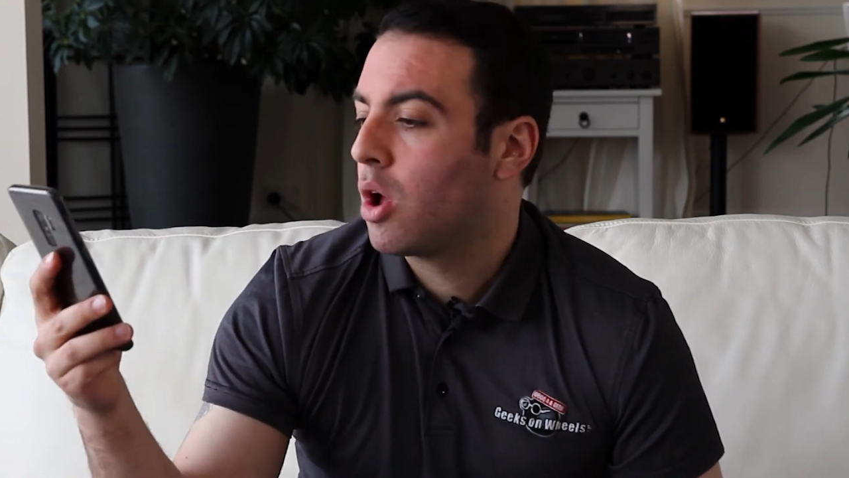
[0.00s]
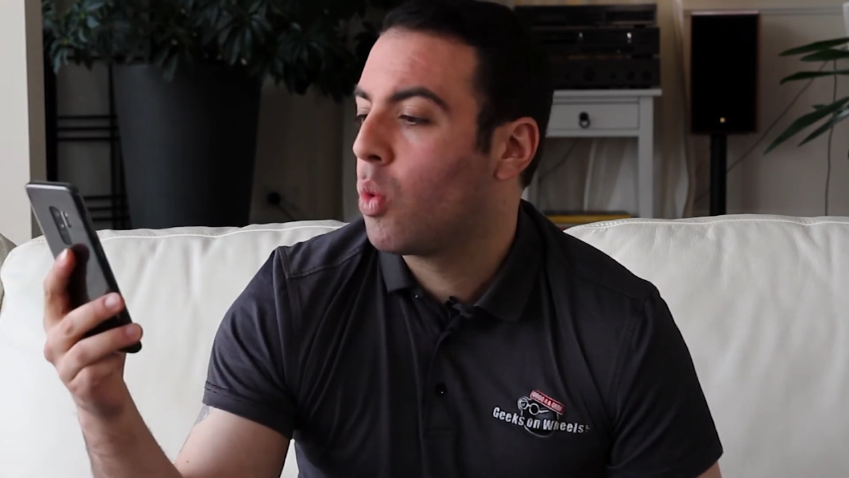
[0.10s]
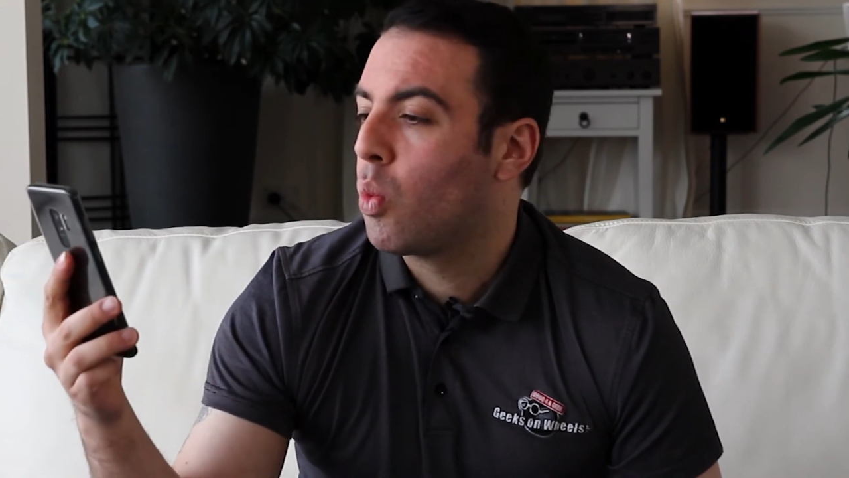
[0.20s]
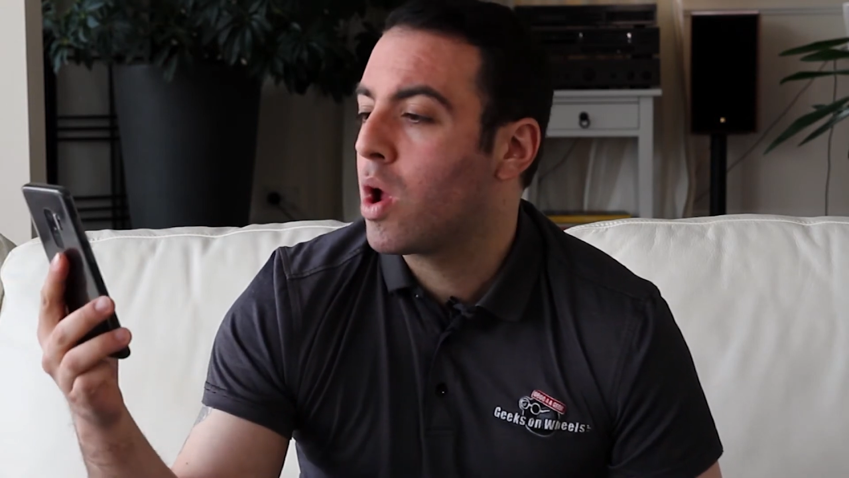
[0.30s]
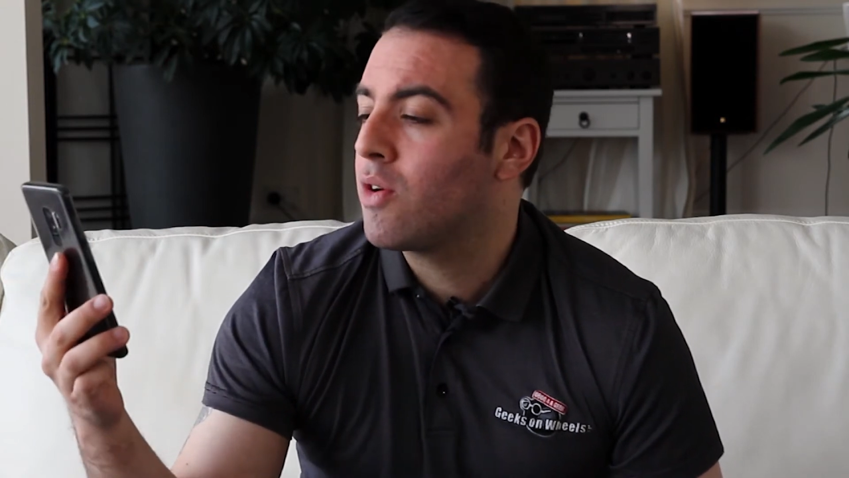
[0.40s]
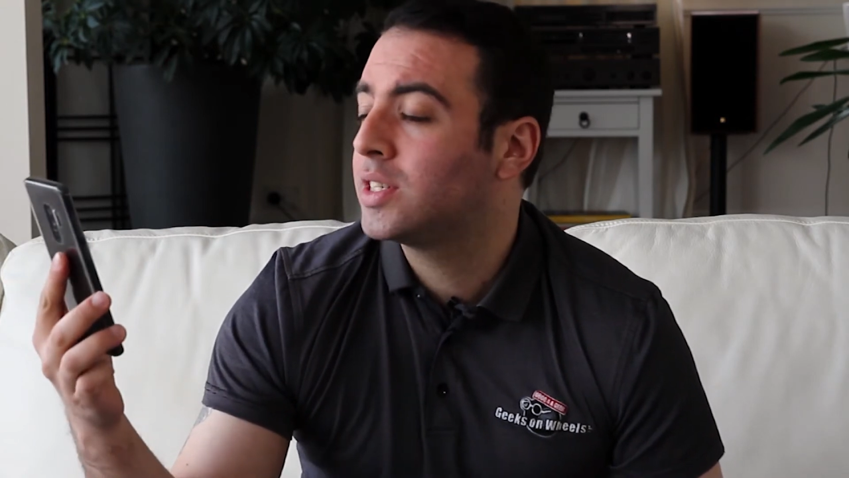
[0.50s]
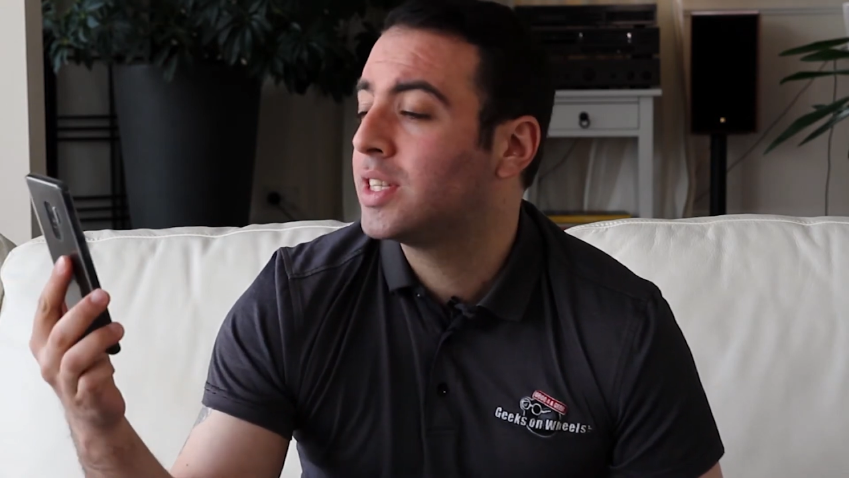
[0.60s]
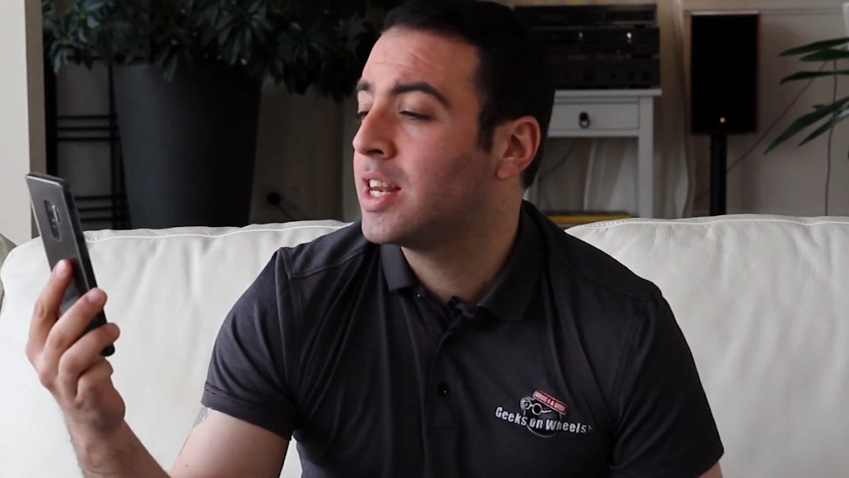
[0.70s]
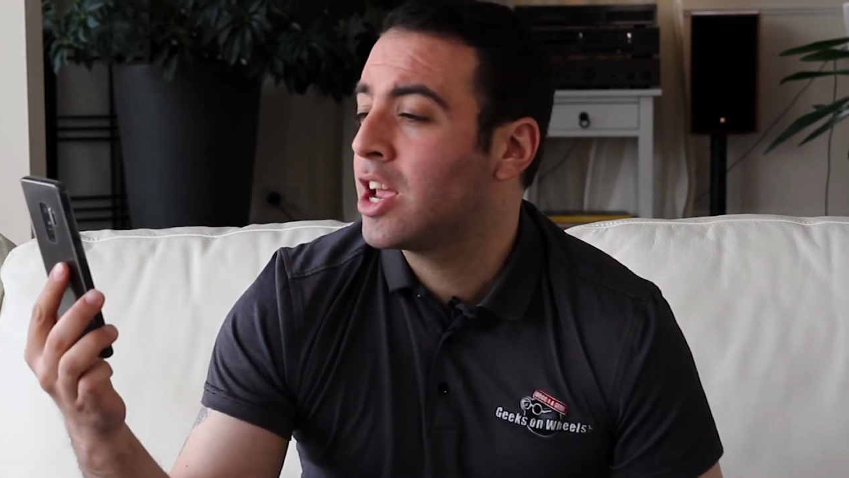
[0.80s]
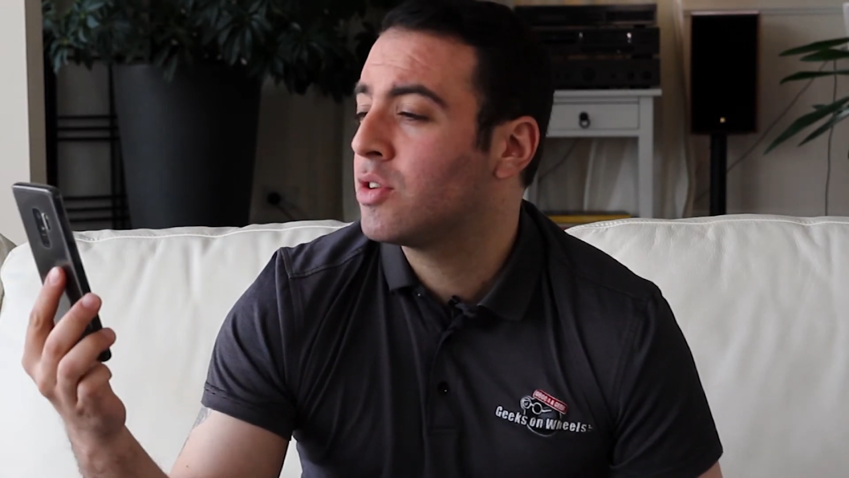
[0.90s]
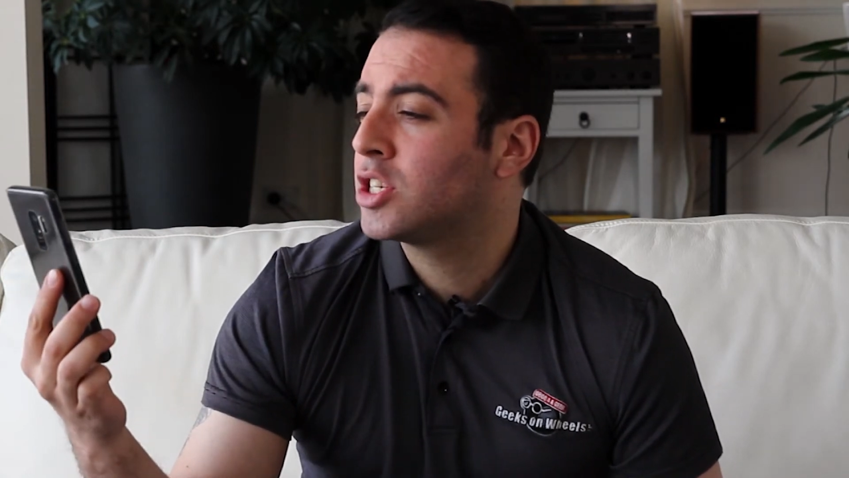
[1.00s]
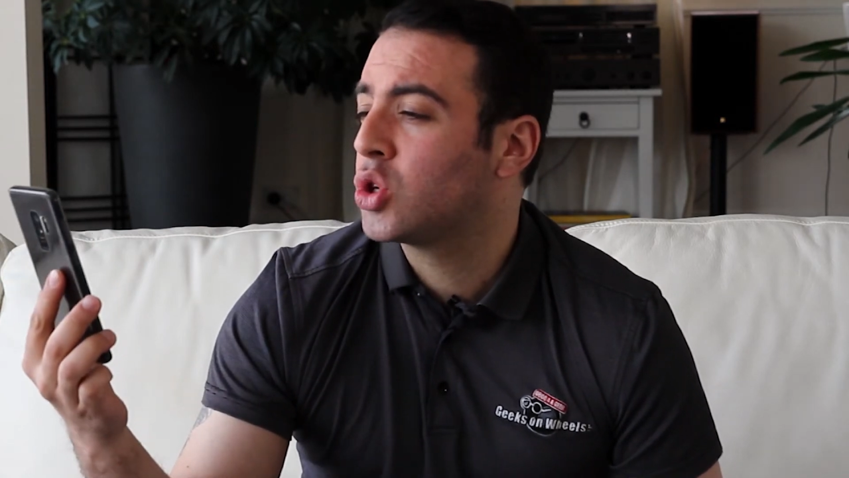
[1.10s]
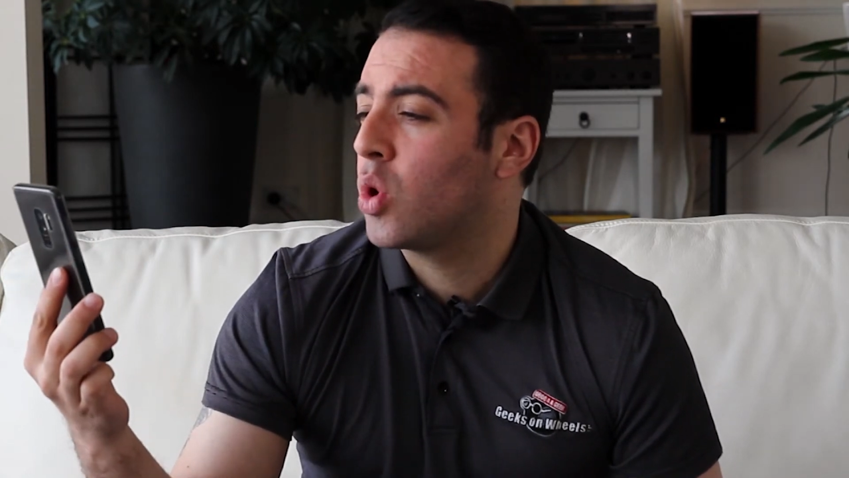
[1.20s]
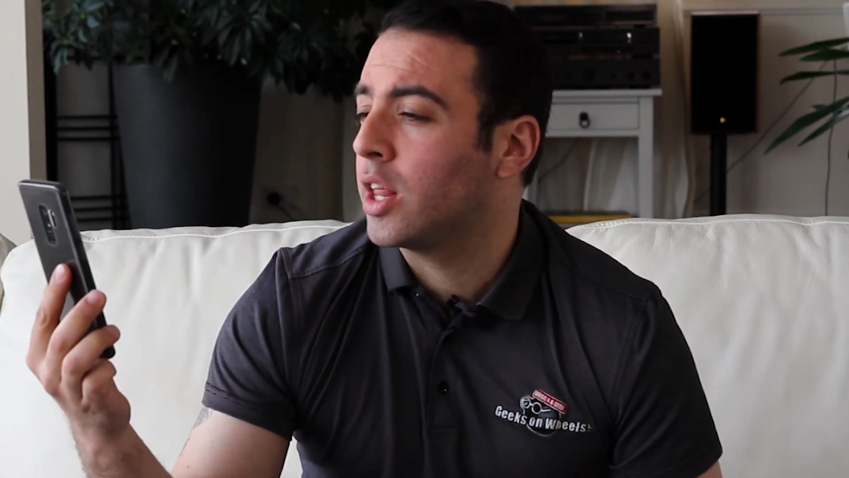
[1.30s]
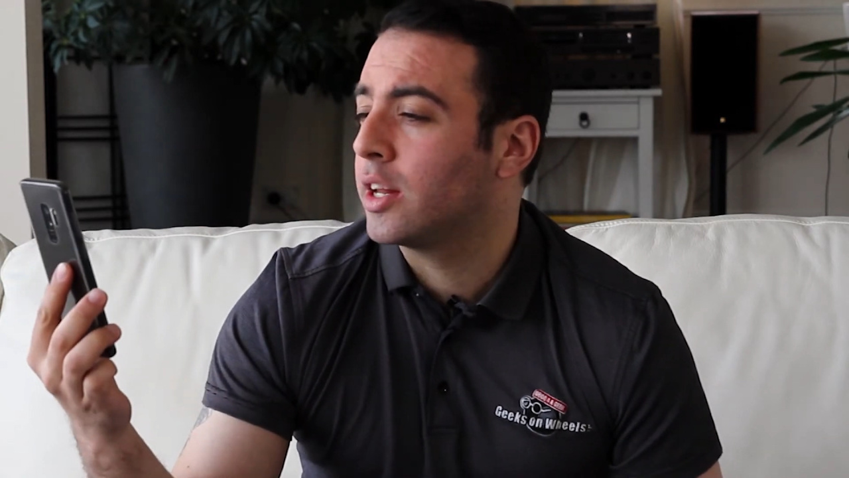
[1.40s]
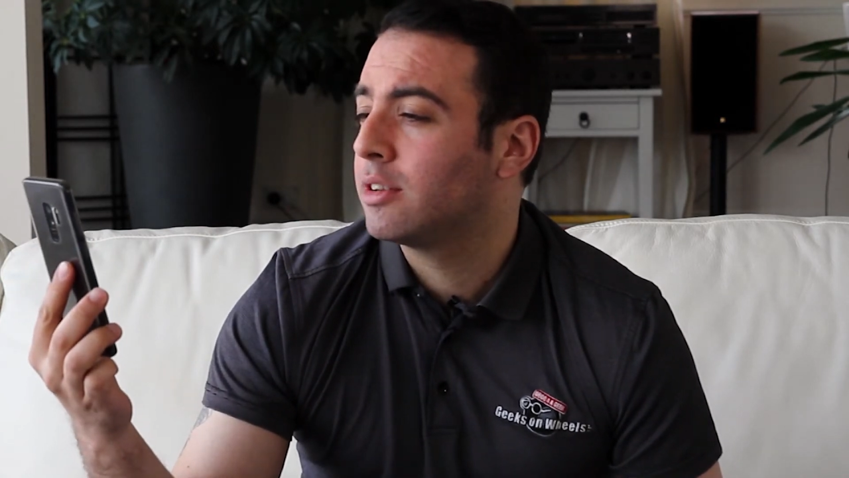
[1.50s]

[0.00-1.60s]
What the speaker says: where is the nearest toilet?